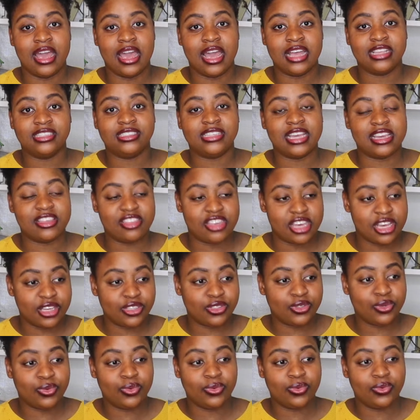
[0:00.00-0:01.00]
and say,
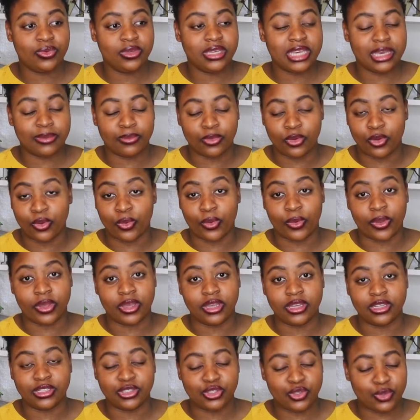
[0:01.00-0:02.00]
Jesu, Kimuloi,
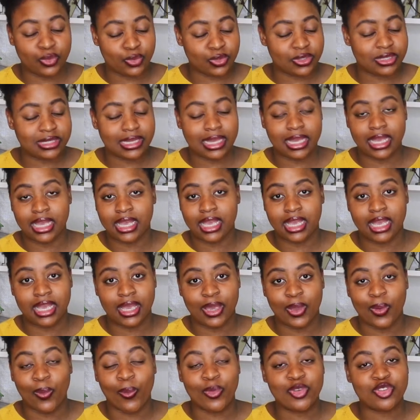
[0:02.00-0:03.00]
Mtuse,
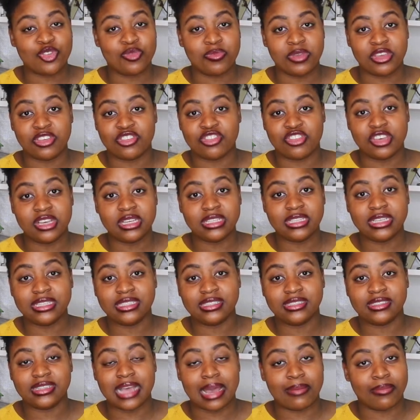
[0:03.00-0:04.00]
which means
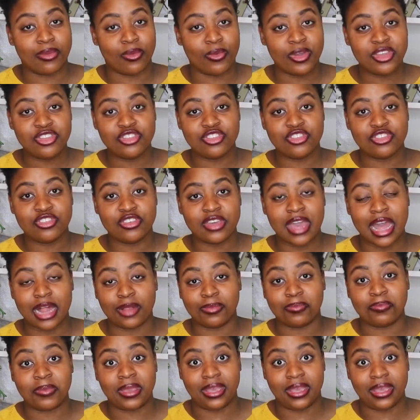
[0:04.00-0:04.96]
Jesus, I'm a witch, help